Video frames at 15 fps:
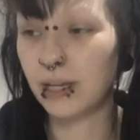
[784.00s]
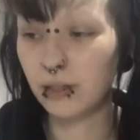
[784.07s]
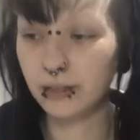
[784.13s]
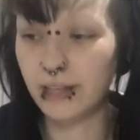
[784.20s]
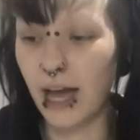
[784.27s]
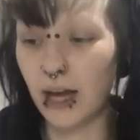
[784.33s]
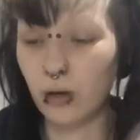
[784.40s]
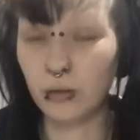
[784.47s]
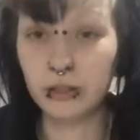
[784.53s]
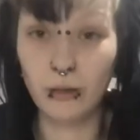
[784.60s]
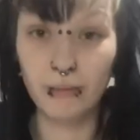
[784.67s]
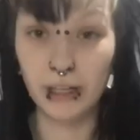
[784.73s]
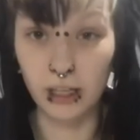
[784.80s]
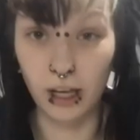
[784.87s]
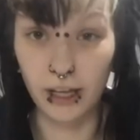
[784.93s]
little tag or
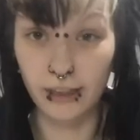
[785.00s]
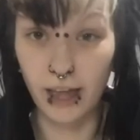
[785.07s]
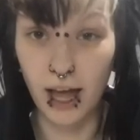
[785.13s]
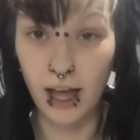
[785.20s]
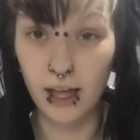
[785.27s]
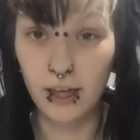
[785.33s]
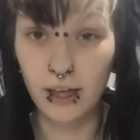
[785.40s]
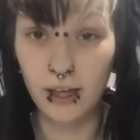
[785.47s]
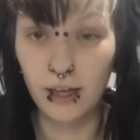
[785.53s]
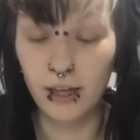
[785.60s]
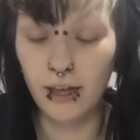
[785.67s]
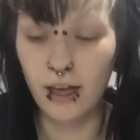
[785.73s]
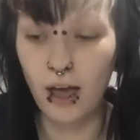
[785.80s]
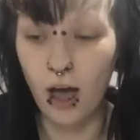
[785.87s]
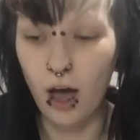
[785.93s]
something like that.
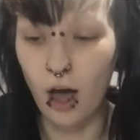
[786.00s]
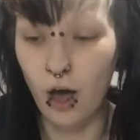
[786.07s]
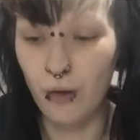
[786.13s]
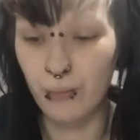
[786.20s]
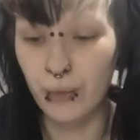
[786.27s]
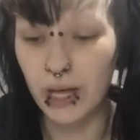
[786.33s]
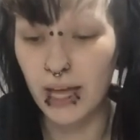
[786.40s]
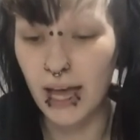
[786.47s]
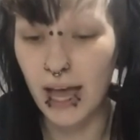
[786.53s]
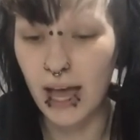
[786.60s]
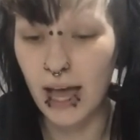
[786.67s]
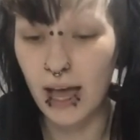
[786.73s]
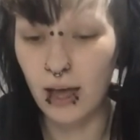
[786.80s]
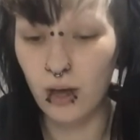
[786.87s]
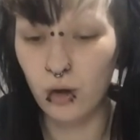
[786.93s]
Um,
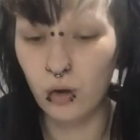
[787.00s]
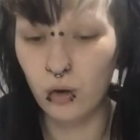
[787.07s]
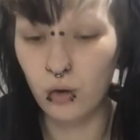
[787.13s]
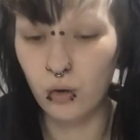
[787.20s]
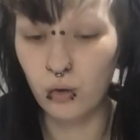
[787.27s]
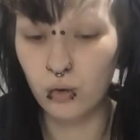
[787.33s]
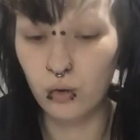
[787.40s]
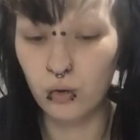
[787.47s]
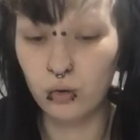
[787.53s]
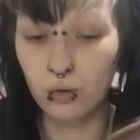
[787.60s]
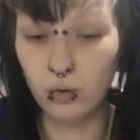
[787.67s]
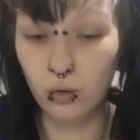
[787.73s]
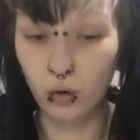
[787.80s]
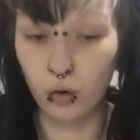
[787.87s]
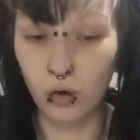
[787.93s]

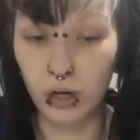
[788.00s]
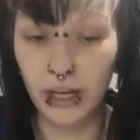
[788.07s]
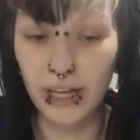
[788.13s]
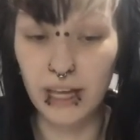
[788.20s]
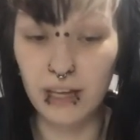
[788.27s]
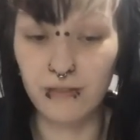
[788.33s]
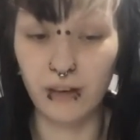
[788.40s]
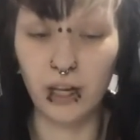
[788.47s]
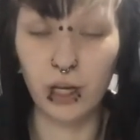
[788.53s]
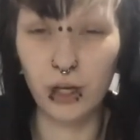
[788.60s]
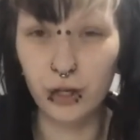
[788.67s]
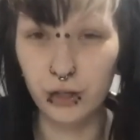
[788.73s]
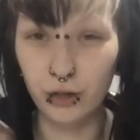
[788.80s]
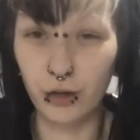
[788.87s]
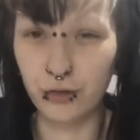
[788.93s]
or if I
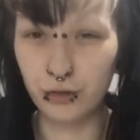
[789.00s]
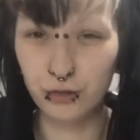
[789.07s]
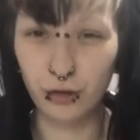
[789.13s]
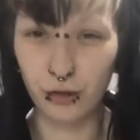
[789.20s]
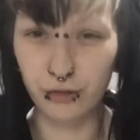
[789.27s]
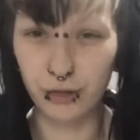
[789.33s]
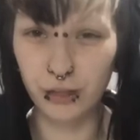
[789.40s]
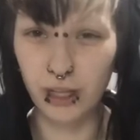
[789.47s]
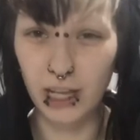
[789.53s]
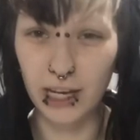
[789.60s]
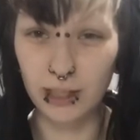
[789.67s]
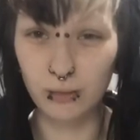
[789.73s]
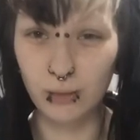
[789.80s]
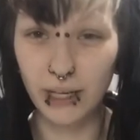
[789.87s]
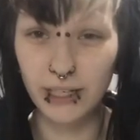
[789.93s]
look at those and don't think that they'll
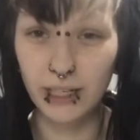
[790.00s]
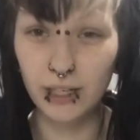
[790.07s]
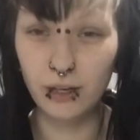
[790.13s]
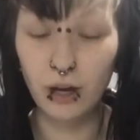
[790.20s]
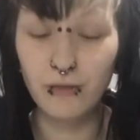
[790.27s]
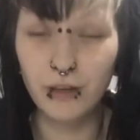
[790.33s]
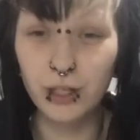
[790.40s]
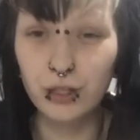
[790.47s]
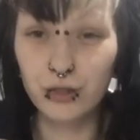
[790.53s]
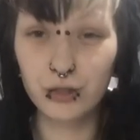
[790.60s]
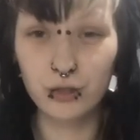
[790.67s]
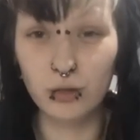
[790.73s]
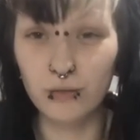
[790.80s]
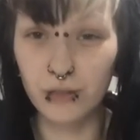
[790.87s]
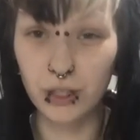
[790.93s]
explain it enough, I can
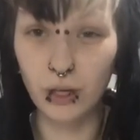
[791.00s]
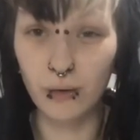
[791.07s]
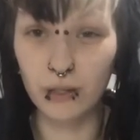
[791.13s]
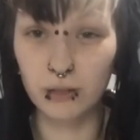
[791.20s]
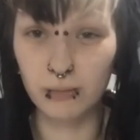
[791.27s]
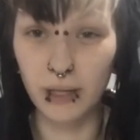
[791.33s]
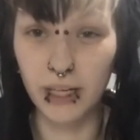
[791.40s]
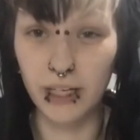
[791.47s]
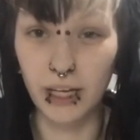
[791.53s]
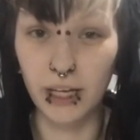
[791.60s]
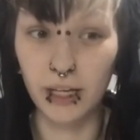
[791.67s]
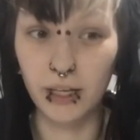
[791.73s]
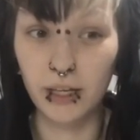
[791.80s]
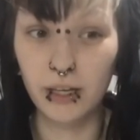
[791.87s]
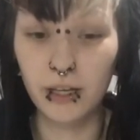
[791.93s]
just do a video
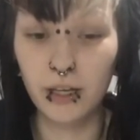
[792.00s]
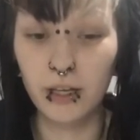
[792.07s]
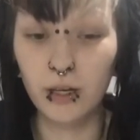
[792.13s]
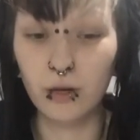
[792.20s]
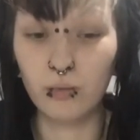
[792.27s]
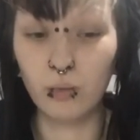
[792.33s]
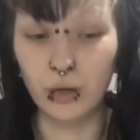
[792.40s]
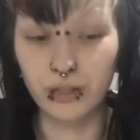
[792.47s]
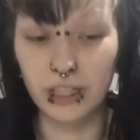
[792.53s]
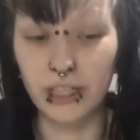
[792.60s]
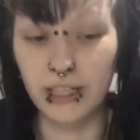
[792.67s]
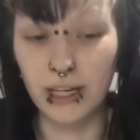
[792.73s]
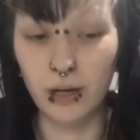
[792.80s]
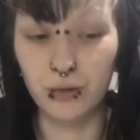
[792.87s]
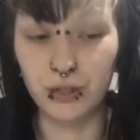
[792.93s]
explaining what
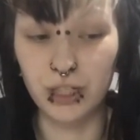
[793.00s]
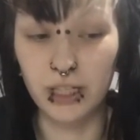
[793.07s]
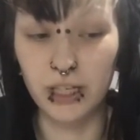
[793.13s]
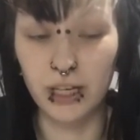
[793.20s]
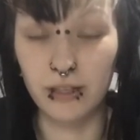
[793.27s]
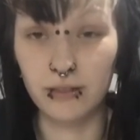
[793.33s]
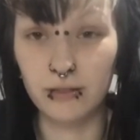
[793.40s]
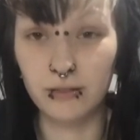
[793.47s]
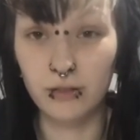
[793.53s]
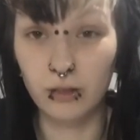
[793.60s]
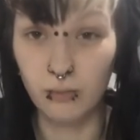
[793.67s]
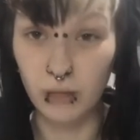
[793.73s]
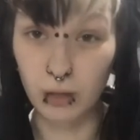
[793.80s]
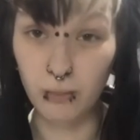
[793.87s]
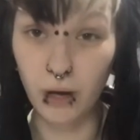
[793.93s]
DDLG is
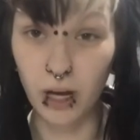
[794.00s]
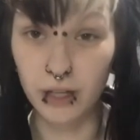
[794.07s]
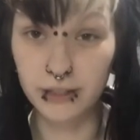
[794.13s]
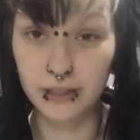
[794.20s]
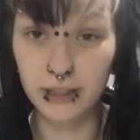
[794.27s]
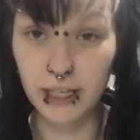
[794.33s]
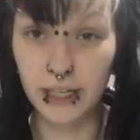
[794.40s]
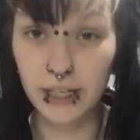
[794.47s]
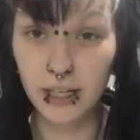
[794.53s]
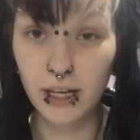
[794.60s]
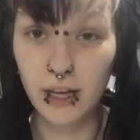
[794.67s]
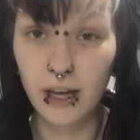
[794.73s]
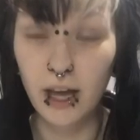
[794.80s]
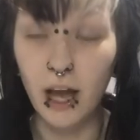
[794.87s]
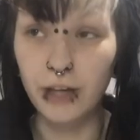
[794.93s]
to me personally.
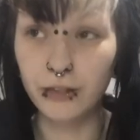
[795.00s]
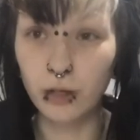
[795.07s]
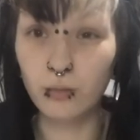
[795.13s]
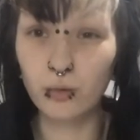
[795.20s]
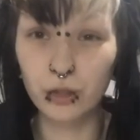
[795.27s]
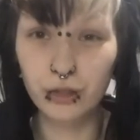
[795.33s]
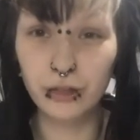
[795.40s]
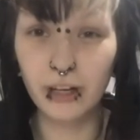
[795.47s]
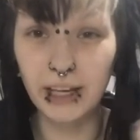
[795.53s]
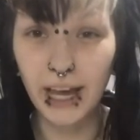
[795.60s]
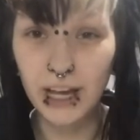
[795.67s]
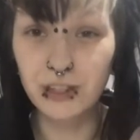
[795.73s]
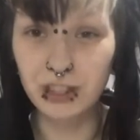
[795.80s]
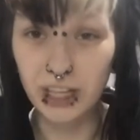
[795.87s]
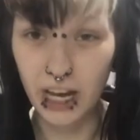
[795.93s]
I don't want to do
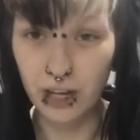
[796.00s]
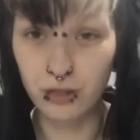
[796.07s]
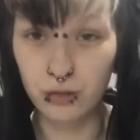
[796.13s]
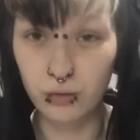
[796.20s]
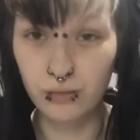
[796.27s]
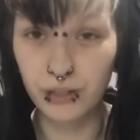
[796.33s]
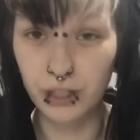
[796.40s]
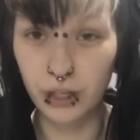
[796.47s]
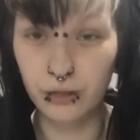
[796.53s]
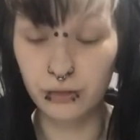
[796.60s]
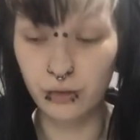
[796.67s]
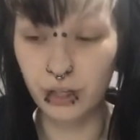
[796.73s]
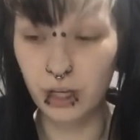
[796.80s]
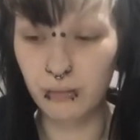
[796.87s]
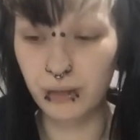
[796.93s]
like educational
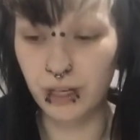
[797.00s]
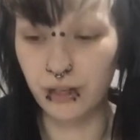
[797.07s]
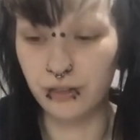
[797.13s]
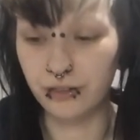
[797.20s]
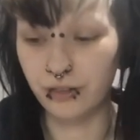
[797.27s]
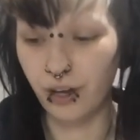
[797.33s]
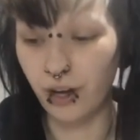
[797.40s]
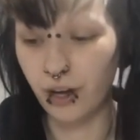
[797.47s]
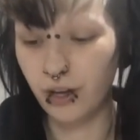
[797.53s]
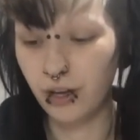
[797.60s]
videos on it because